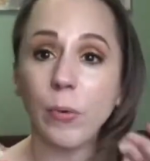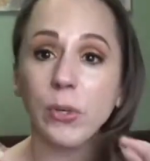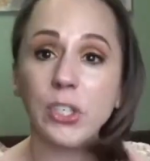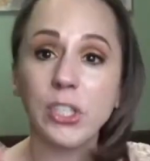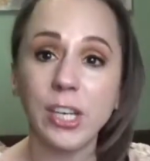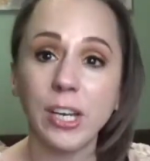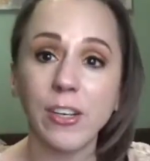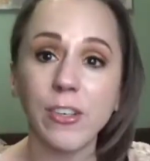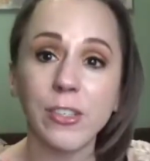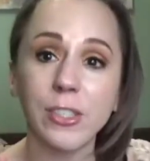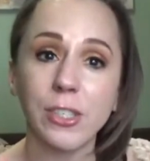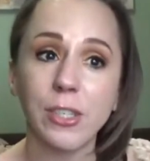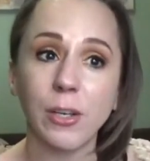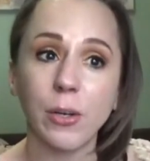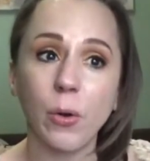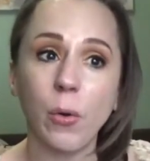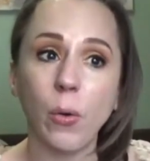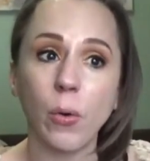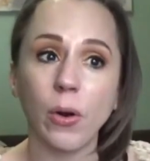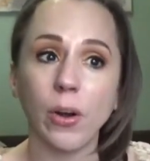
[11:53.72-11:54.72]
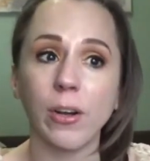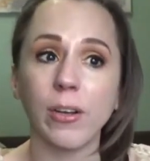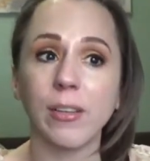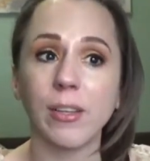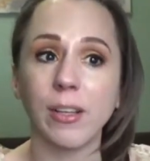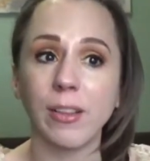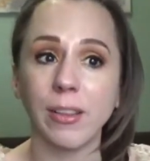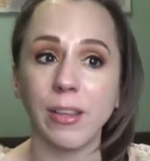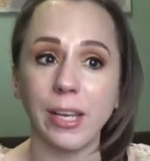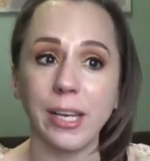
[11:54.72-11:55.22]
which tells the court
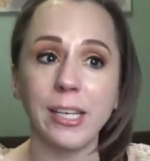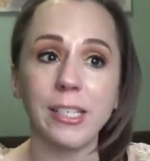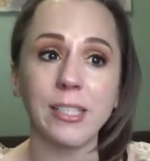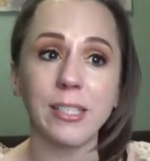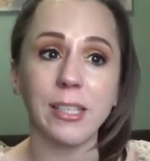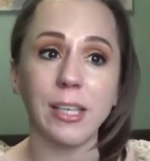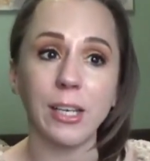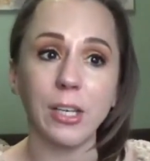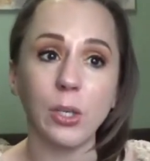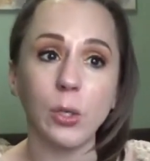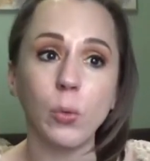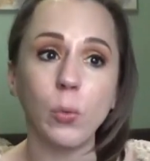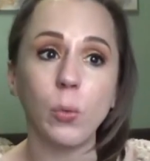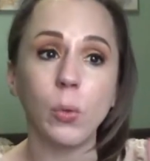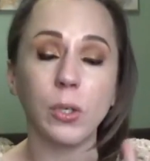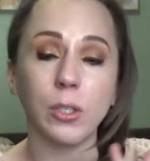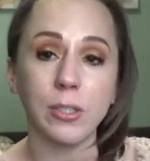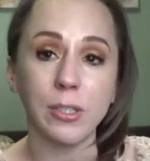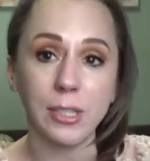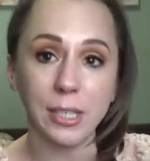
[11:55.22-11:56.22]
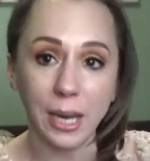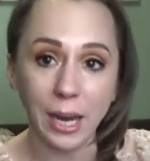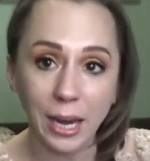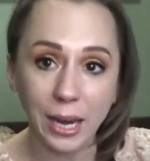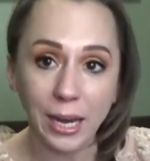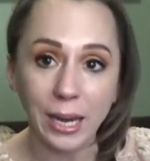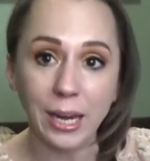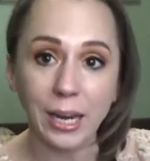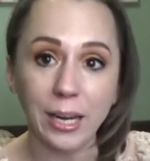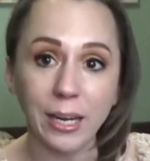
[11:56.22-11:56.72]
the lengths that you will
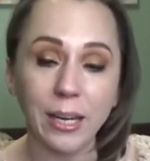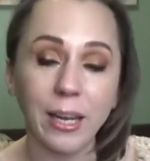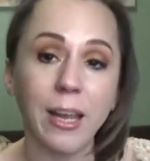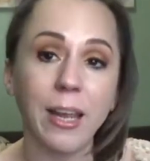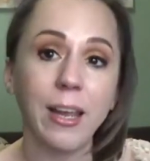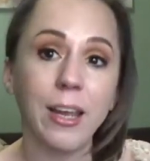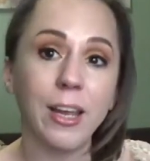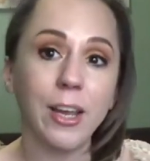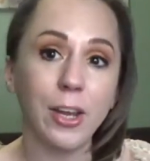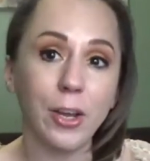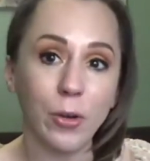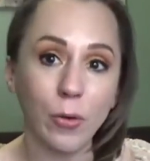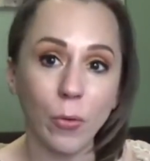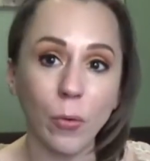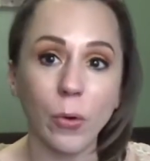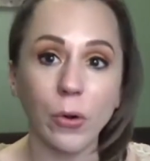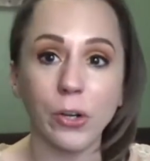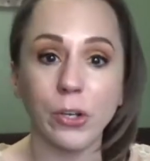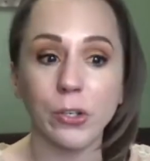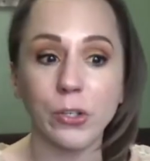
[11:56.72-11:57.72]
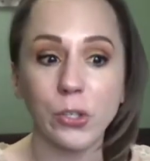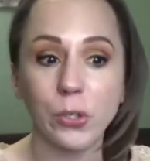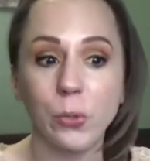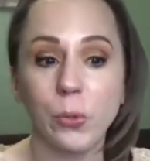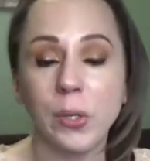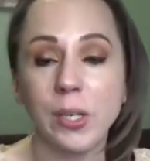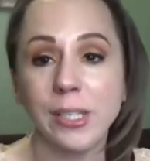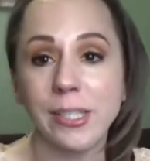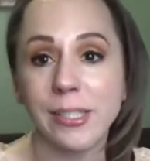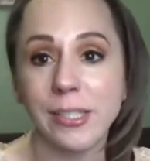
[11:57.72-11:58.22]
take in order
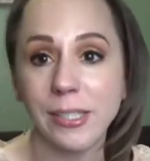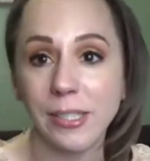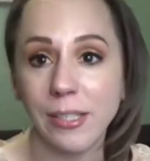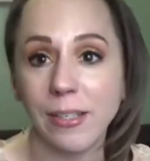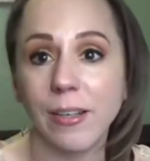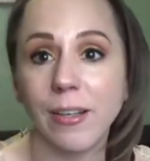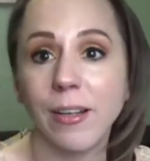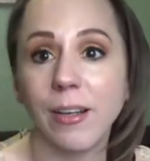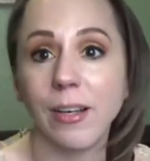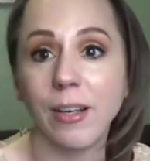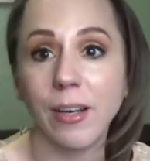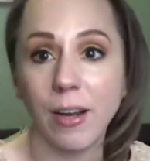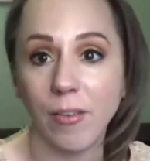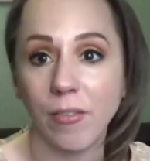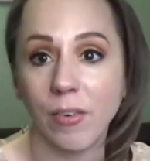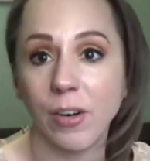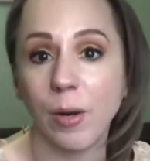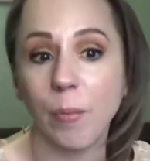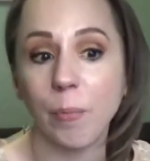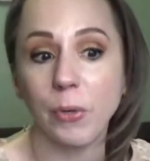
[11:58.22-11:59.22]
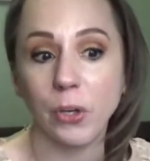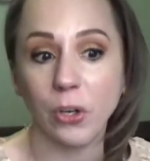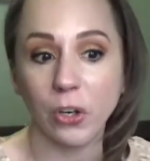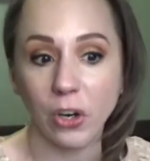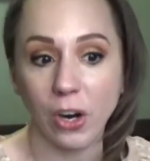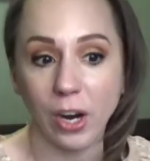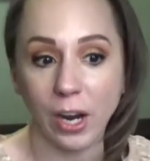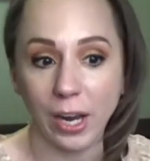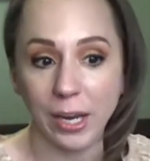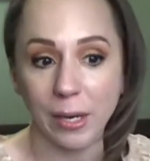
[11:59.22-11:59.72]
to conceal and cover up your
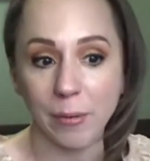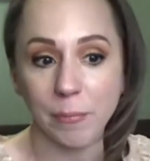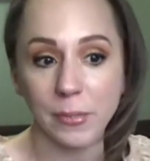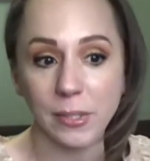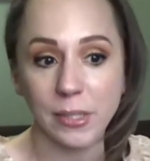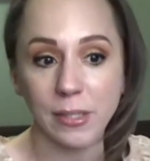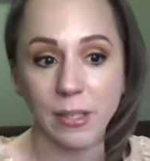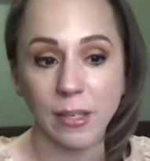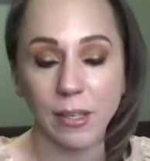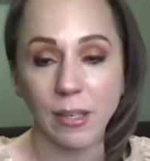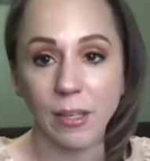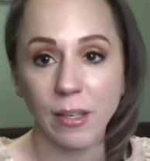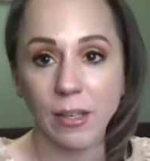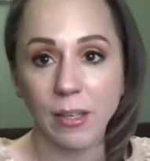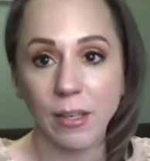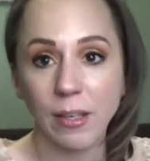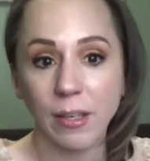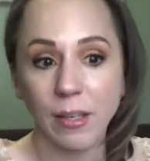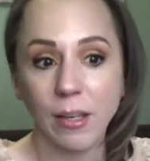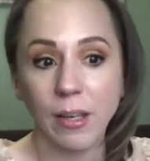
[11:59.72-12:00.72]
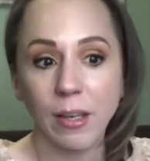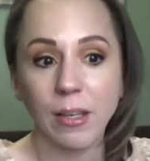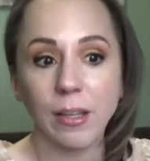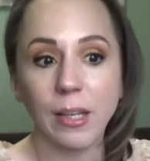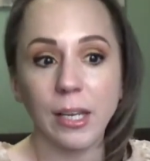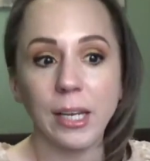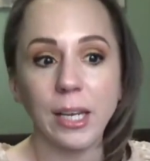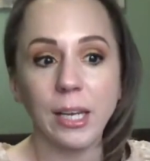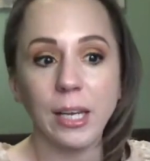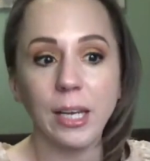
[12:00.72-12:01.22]
crimes.
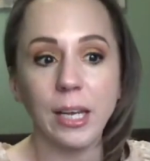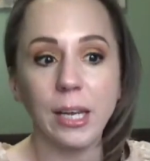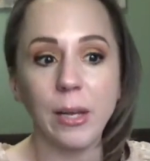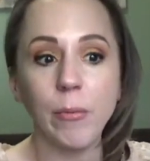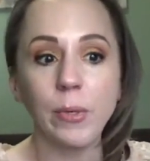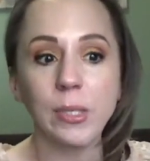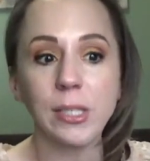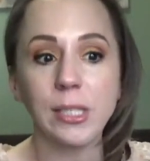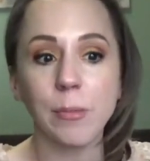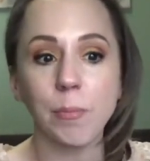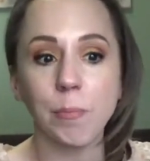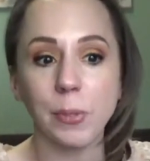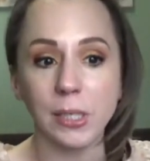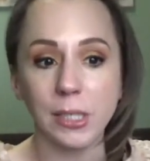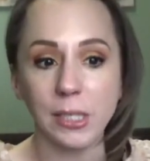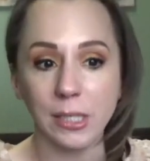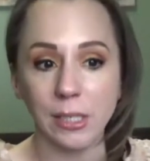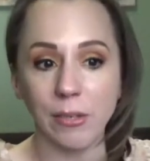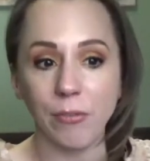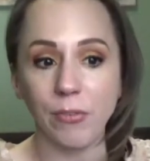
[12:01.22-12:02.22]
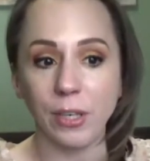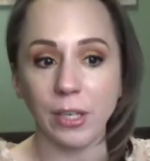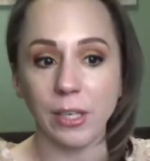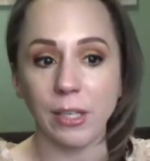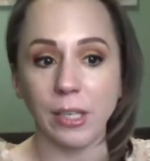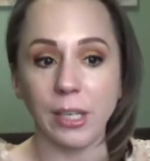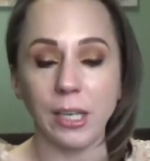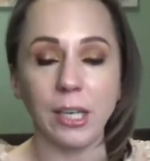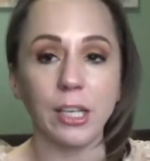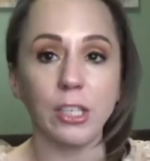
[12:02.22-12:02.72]
Like he was
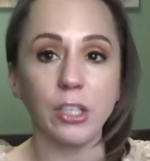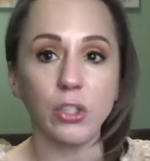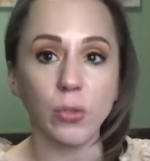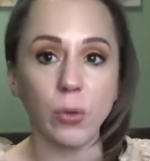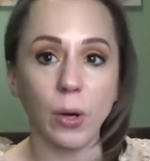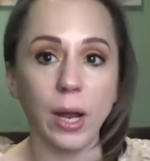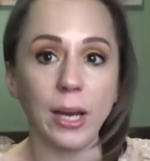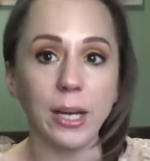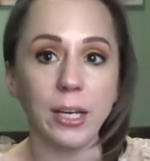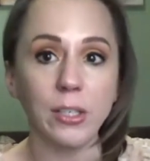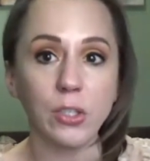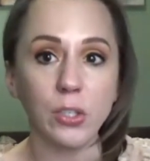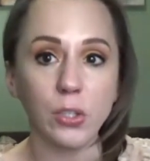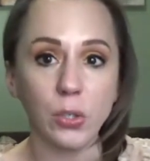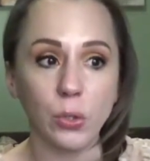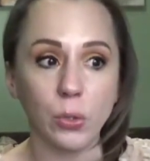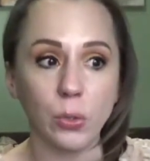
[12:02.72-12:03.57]
specifically trying